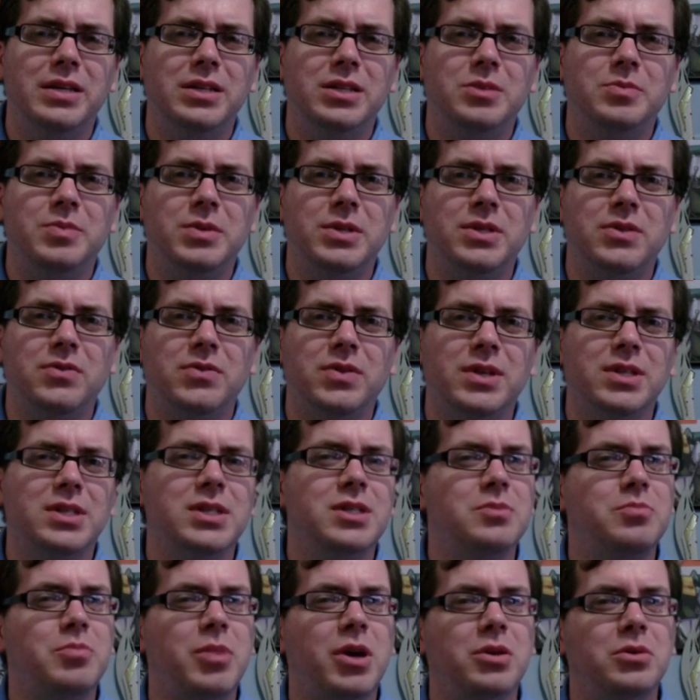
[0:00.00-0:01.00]
specific
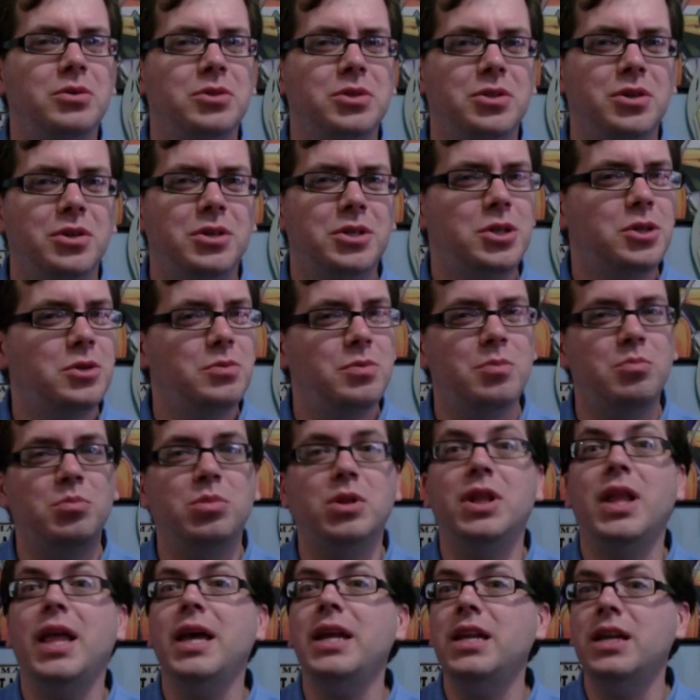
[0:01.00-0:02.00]
spell search. There's been
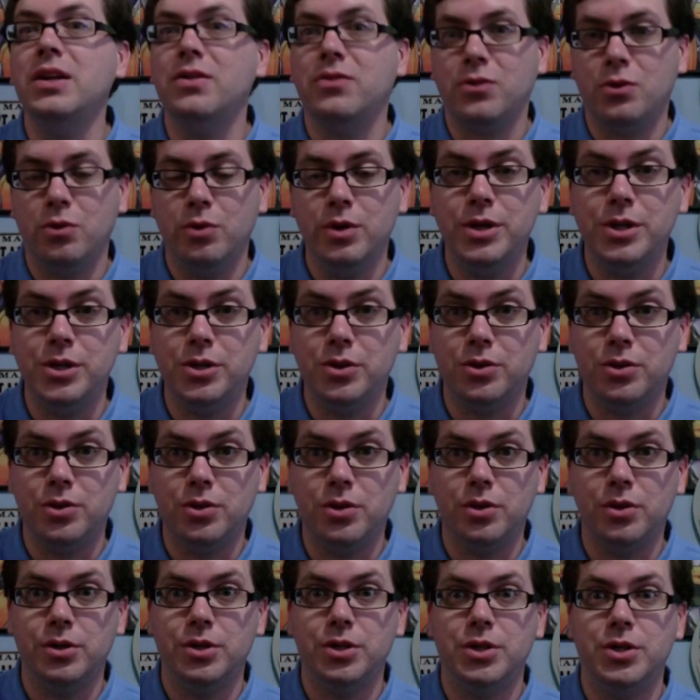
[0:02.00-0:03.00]
plenty of creature
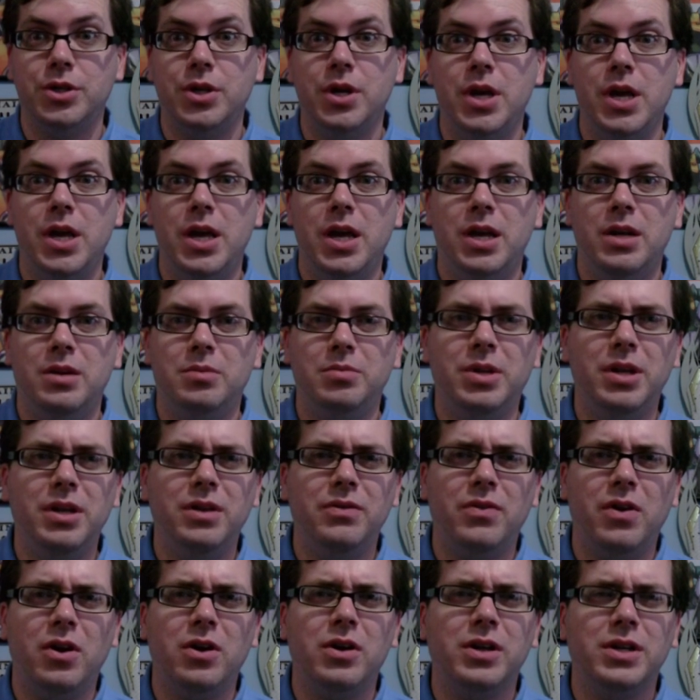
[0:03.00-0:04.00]
search and
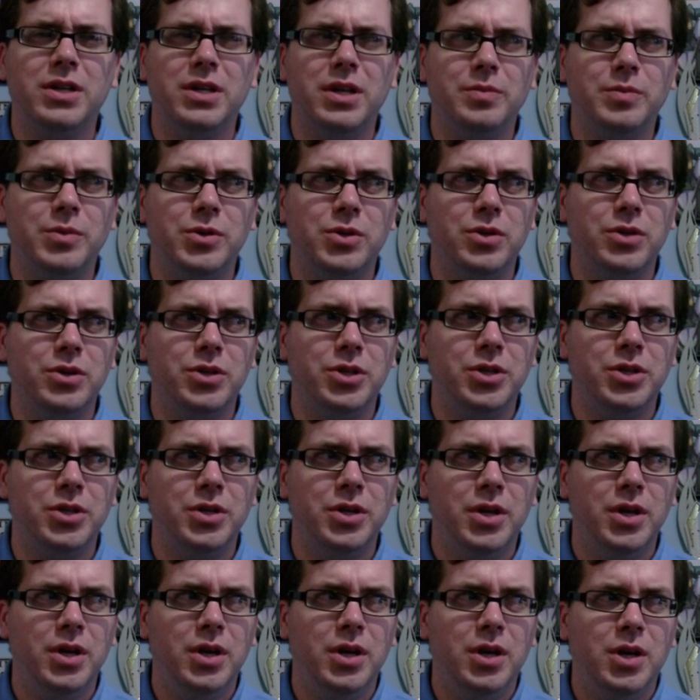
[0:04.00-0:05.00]
plenty of archetype search,
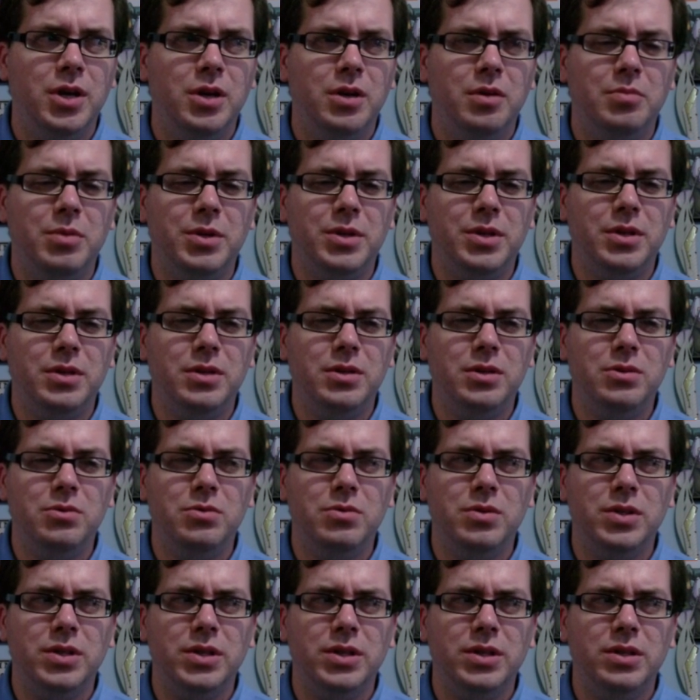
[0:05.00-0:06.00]
but this is
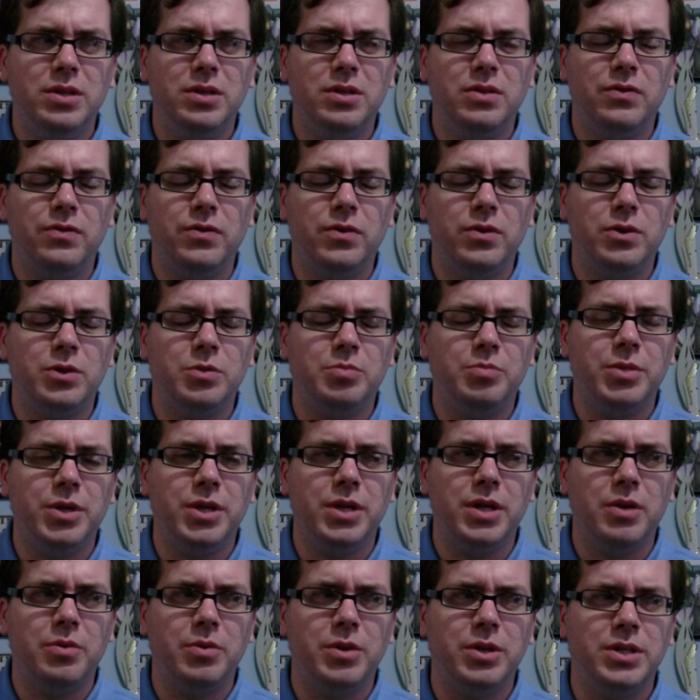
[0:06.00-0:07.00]
really the first
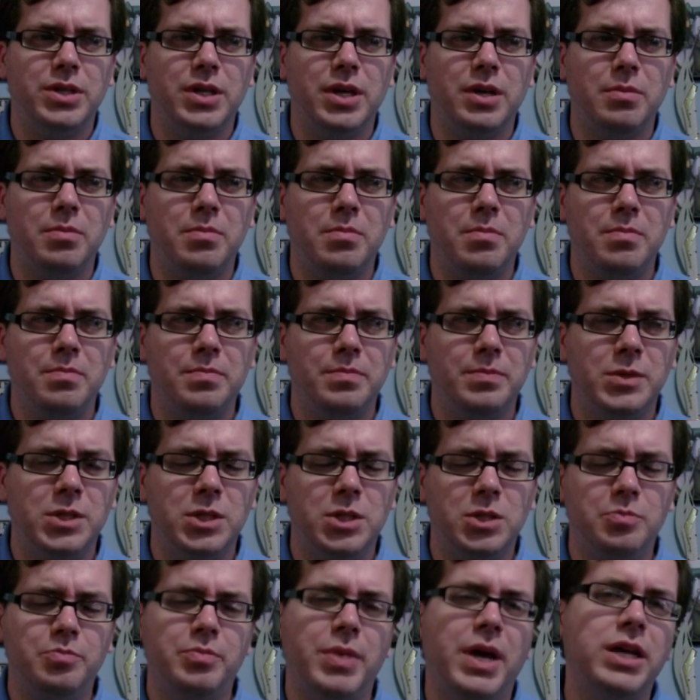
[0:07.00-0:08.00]
big, I want to say,
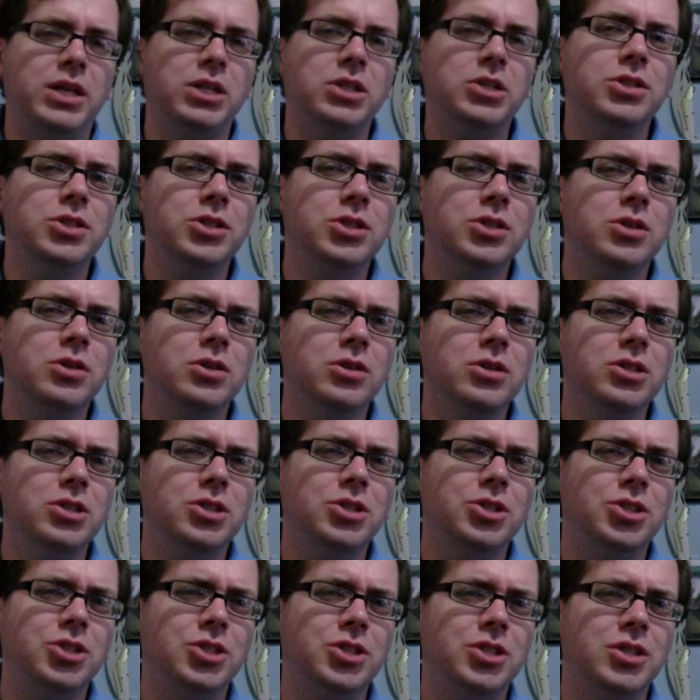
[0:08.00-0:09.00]
spell
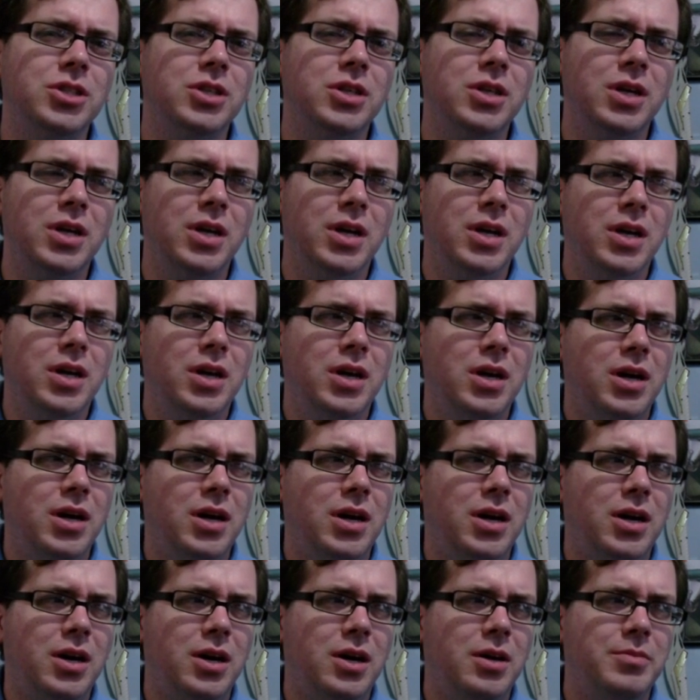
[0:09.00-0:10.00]
search
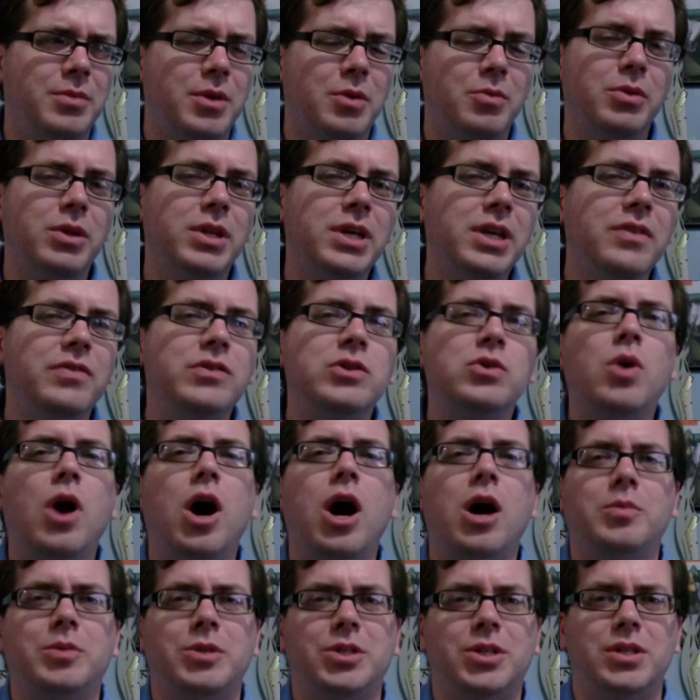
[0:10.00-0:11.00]
that really gives you
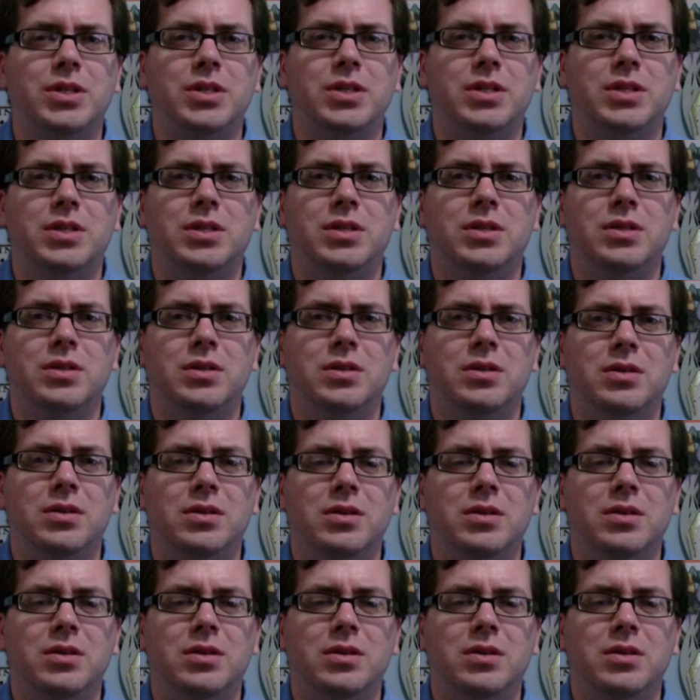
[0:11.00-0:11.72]
options.